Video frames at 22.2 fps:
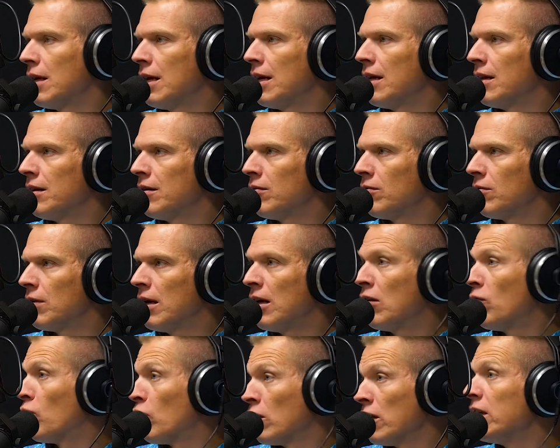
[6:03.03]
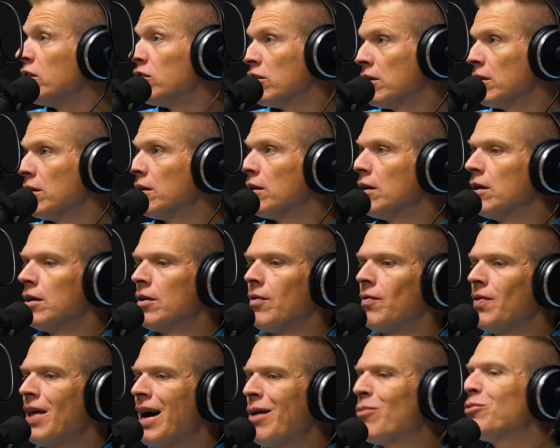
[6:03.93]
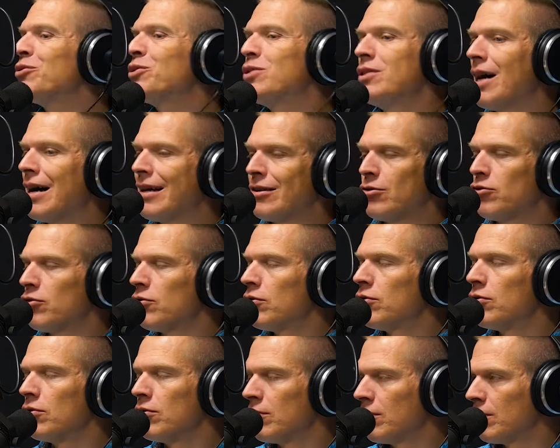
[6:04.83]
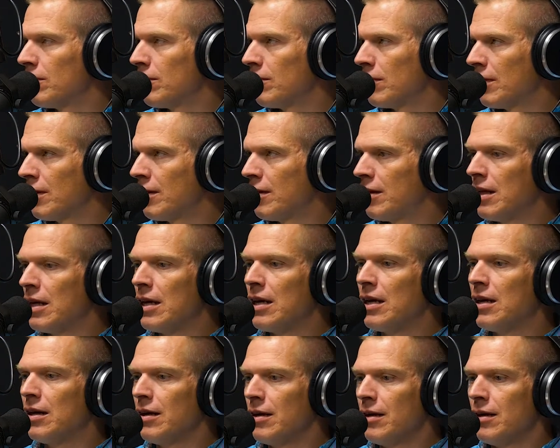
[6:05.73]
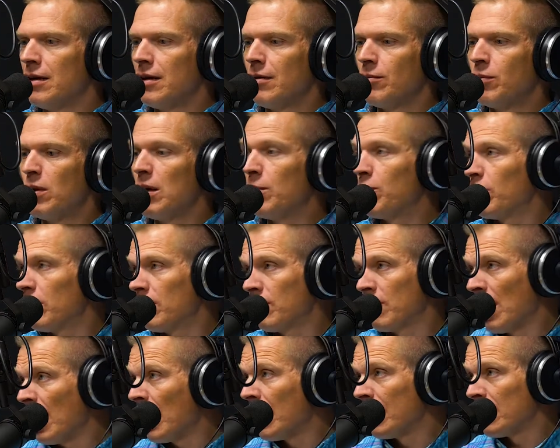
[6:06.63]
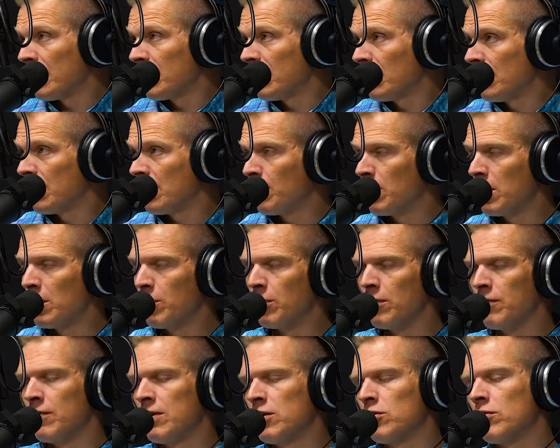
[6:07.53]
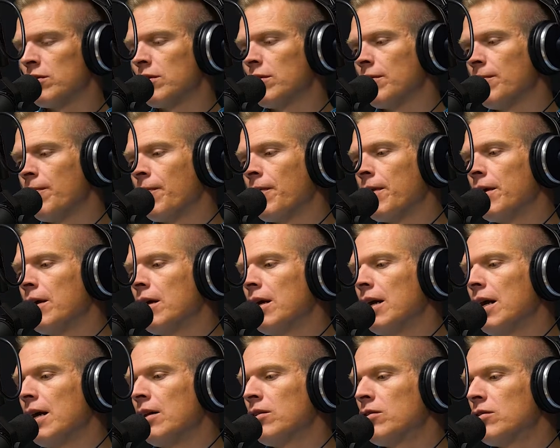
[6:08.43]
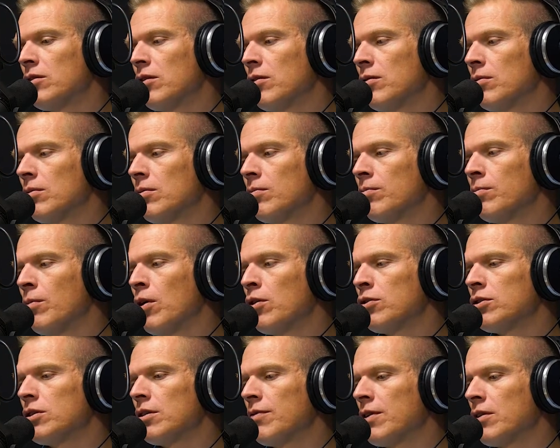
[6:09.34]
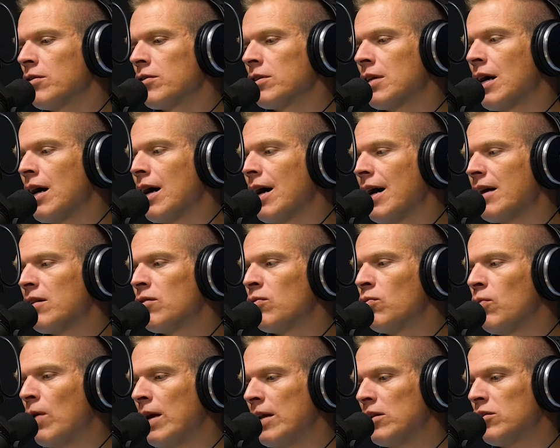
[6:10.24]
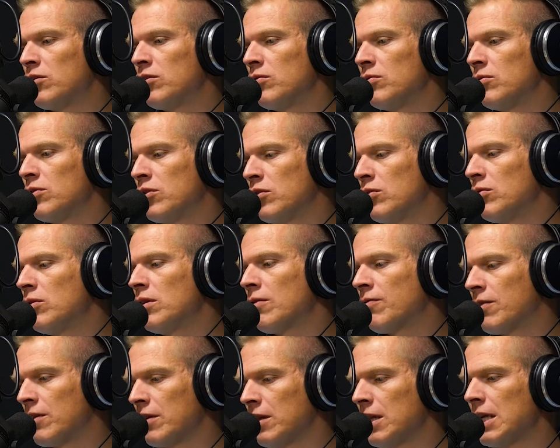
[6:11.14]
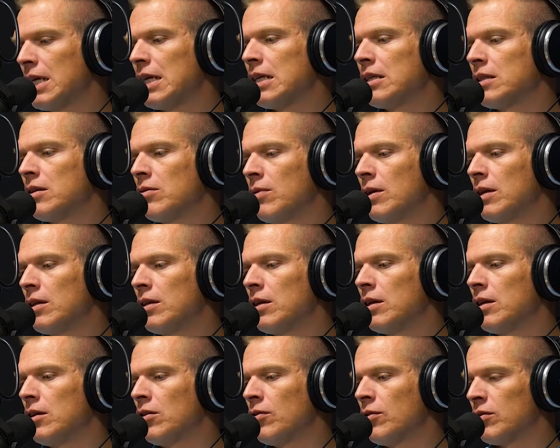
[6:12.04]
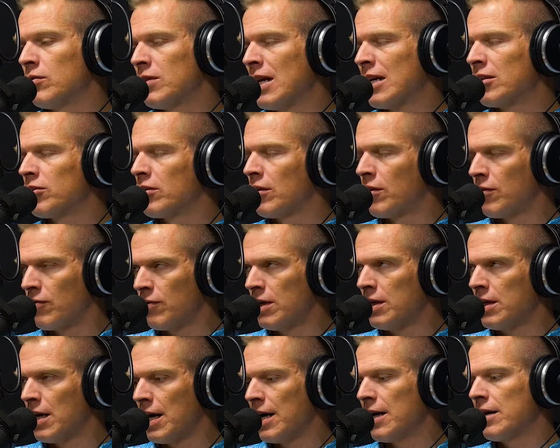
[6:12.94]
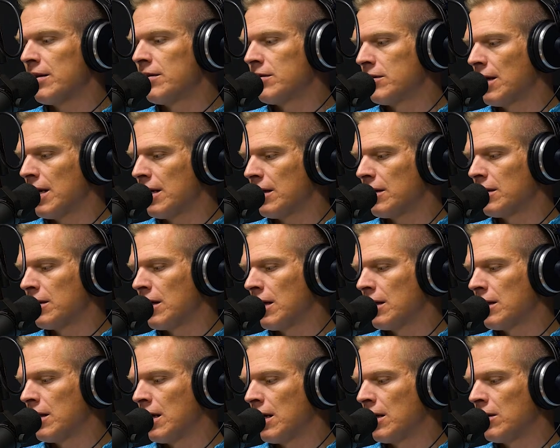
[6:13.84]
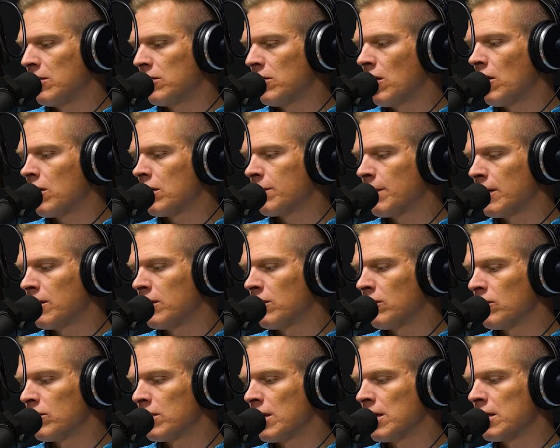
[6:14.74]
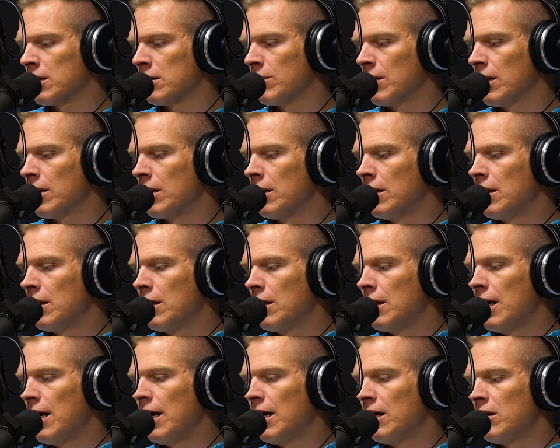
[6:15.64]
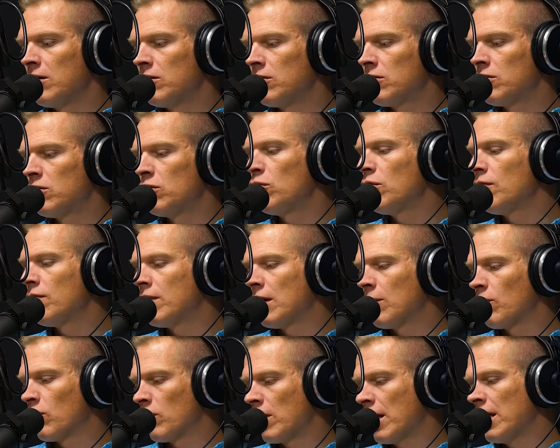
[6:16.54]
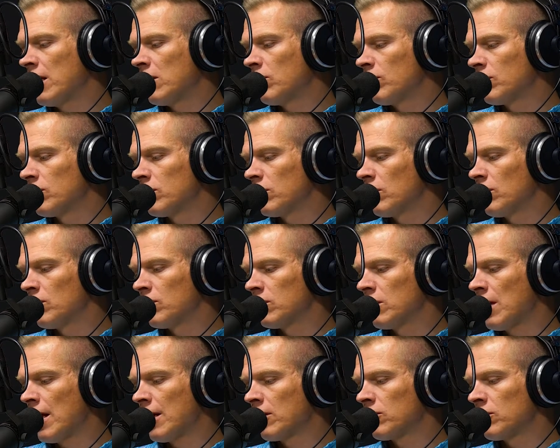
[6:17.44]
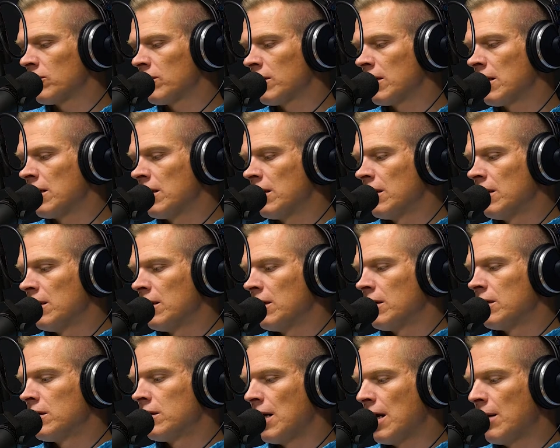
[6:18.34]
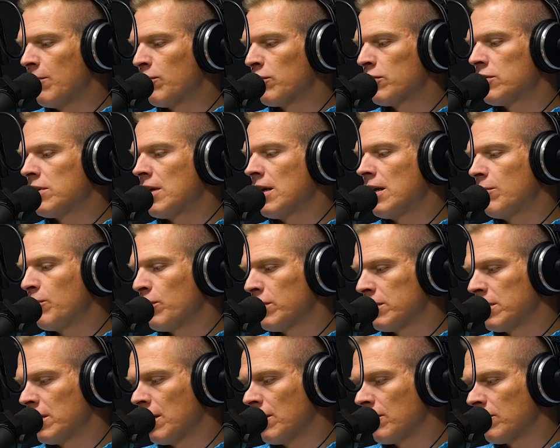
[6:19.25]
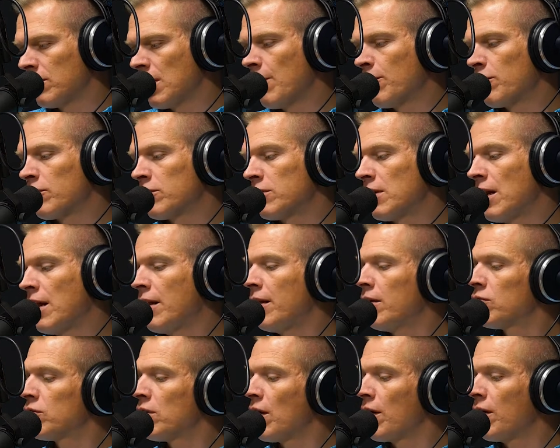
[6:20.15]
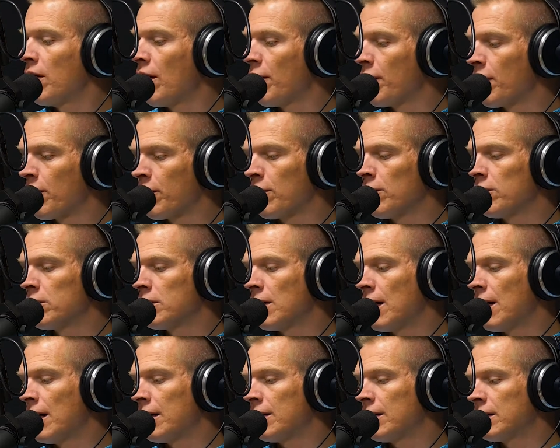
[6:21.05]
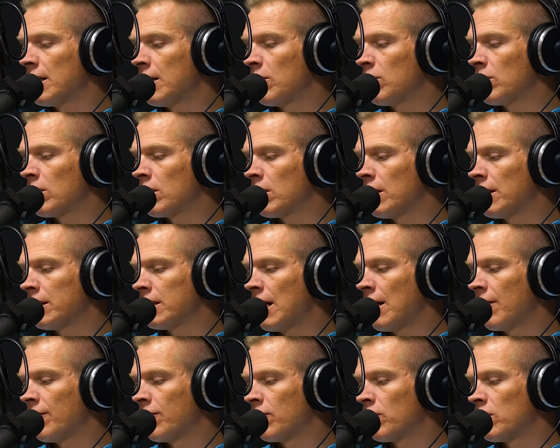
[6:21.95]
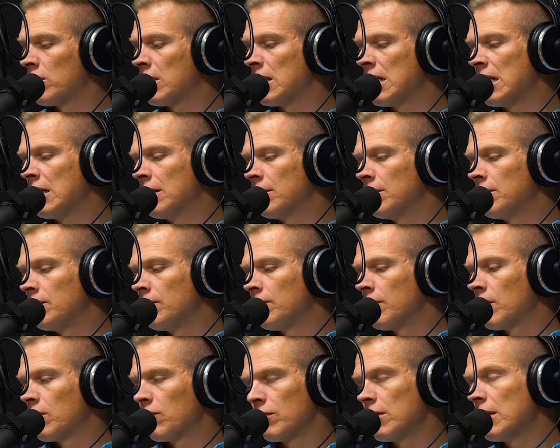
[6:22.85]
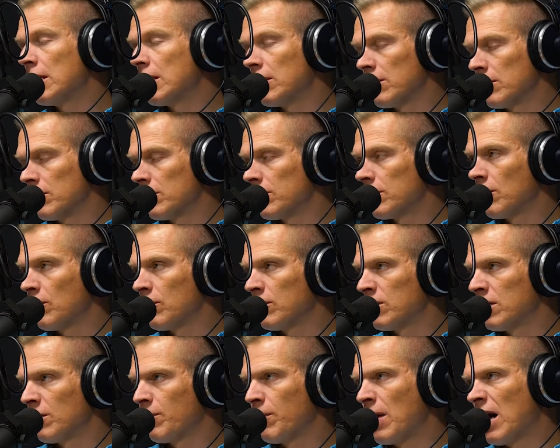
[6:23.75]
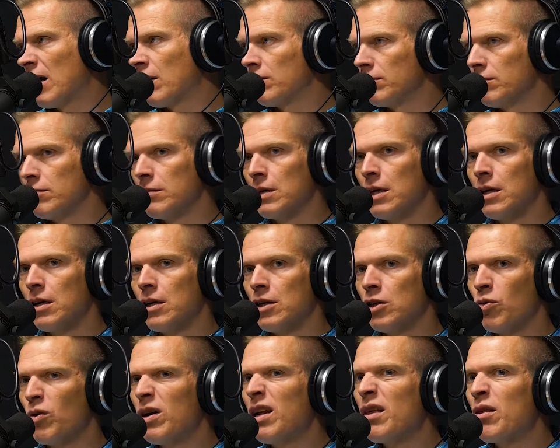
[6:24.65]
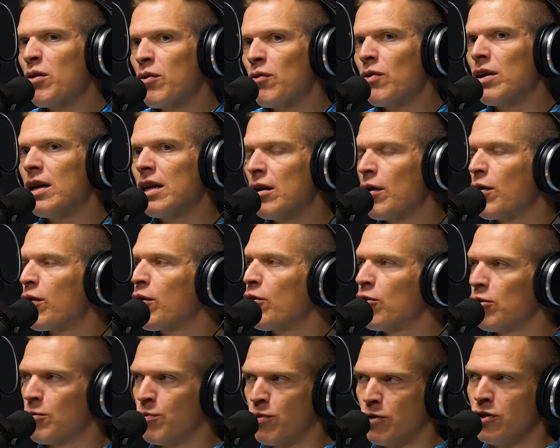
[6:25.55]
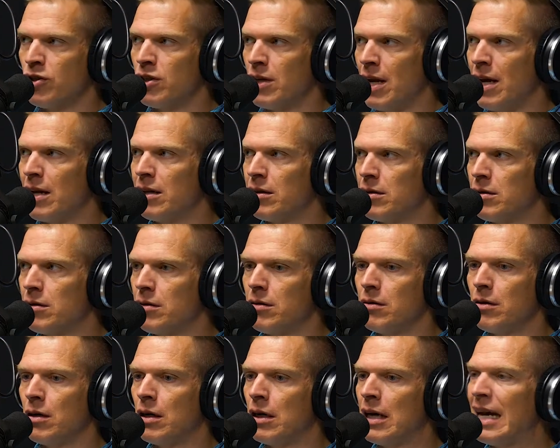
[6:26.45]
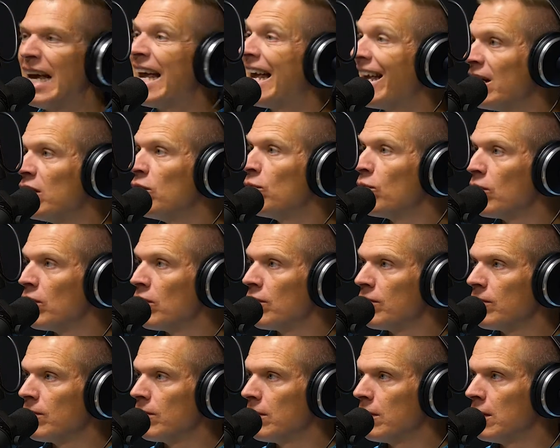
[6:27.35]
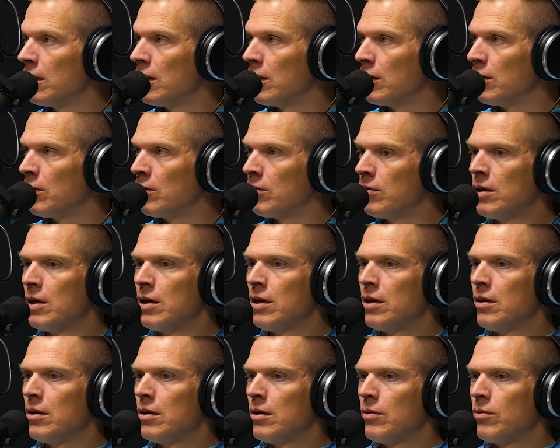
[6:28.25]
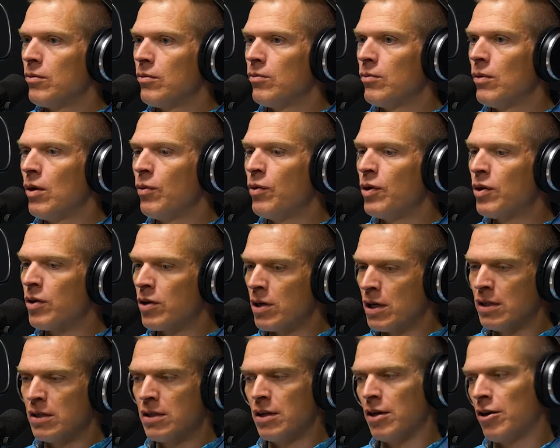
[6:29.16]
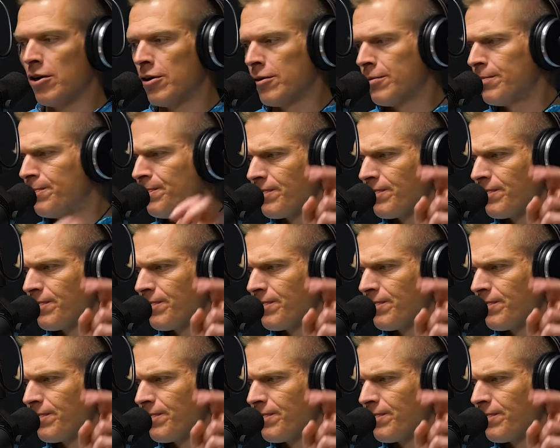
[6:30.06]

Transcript: and religion. That was not true with the people of God and the people of Israel. And so most of their tithe went to two different things. It went, there's actually 3 tithes that they talk about in the Old Testament, and 2 of them were annual. So it was actually 10% plus another 10%, and there's another third tithe that they would collect every 3 years. So it was about 23 1/3% annual, what we'd consider,